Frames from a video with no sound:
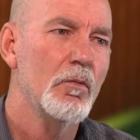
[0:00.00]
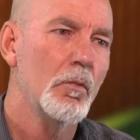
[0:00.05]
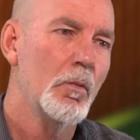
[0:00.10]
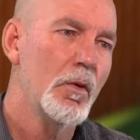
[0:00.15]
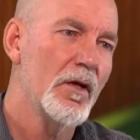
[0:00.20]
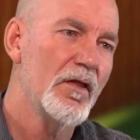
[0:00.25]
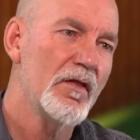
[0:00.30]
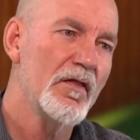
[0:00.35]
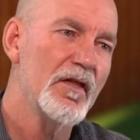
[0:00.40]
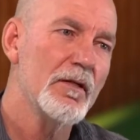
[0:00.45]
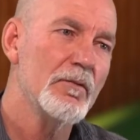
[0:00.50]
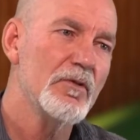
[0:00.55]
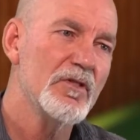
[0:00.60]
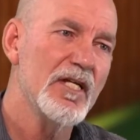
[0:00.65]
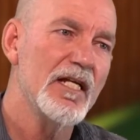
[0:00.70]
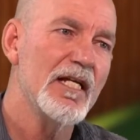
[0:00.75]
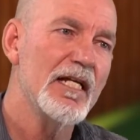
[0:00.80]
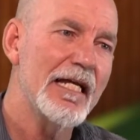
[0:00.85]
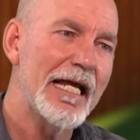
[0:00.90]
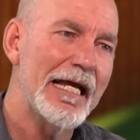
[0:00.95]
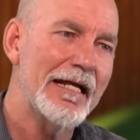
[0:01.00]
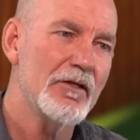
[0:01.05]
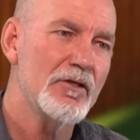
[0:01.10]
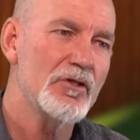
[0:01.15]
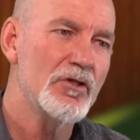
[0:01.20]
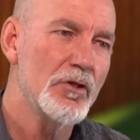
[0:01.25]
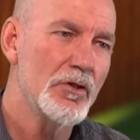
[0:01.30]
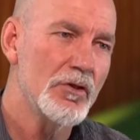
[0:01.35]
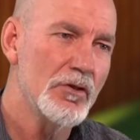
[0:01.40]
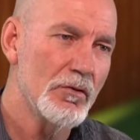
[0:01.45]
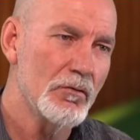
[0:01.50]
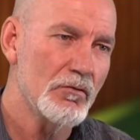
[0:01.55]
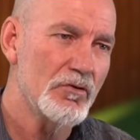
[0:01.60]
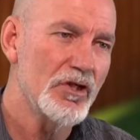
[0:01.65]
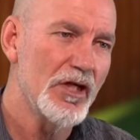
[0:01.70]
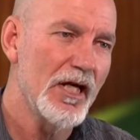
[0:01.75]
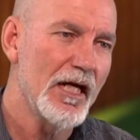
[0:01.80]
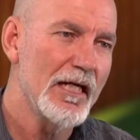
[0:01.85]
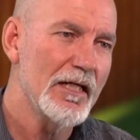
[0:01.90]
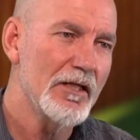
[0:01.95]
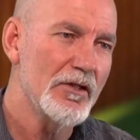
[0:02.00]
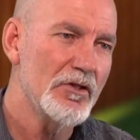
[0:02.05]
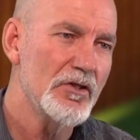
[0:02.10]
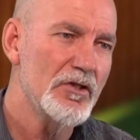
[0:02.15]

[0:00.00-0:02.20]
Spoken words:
whether there was any attitudinal change.